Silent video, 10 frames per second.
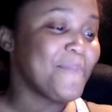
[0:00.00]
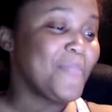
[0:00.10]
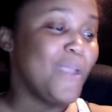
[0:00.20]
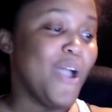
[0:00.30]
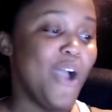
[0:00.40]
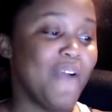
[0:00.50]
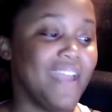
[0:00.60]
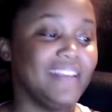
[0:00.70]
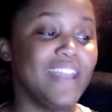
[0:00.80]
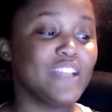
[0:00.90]
All right,
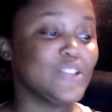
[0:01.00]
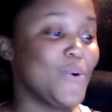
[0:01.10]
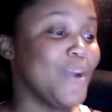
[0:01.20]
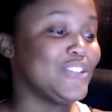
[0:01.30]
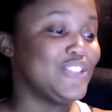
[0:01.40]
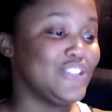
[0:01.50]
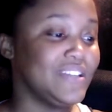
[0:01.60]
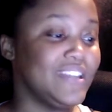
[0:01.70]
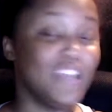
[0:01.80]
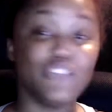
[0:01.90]
next question
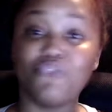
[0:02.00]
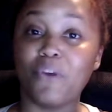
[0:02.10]
is from